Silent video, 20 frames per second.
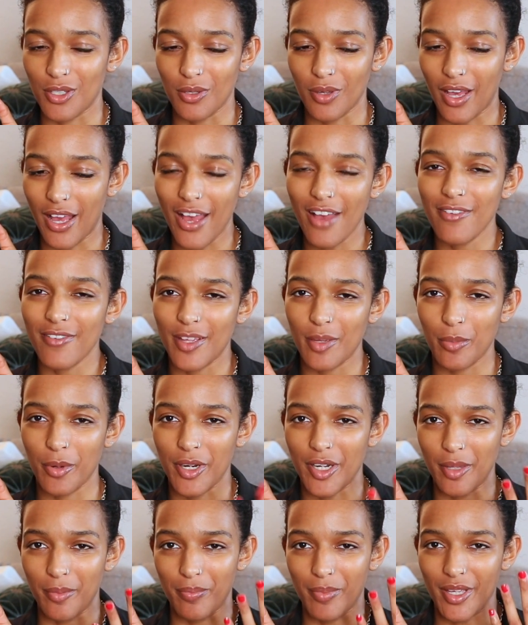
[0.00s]
have like
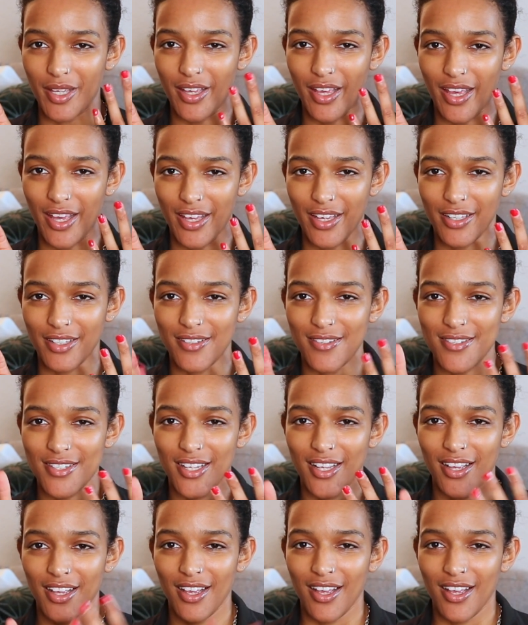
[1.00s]
pretty big hands,